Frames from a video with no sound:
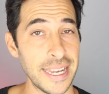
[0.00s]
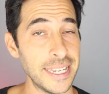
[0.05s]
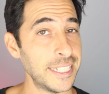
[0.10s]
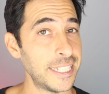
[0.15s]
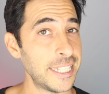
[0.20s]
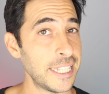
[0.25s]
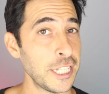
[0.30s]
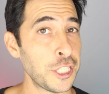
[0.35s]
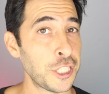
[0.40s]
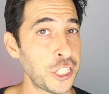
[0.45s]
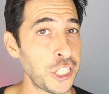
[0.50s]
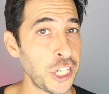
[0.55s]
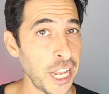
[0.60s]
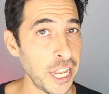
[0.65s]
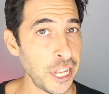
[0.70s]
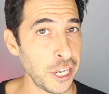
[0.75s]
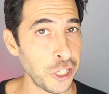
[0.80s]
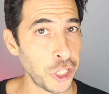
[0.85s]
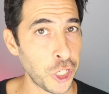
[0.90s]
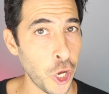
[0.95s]
Is this
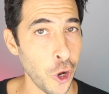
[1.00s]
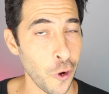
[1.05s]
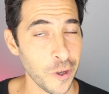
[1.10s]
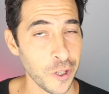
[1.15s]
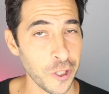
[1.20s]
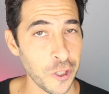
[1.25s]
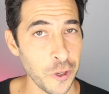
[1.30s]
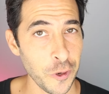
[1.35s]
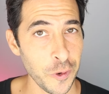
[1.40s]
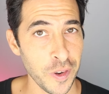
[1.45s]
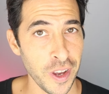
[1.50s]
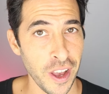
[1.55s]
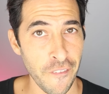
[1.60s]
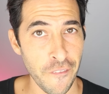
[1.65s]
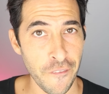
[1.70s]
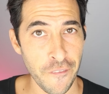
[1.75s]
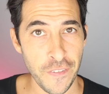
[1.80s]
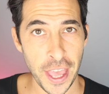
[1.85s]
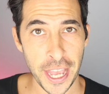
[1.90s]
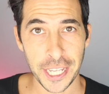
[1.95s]
change going to
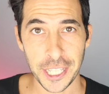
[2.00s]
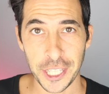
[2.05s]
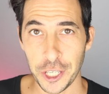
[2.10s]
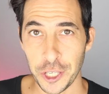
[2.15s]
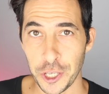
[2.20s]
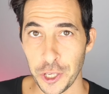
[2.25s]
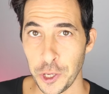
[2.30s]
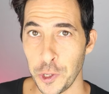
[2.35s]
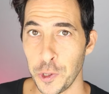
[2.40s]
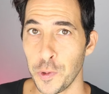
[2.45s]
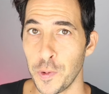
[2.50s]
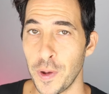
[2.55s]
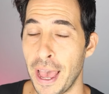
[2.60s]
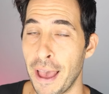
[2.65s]
affect you?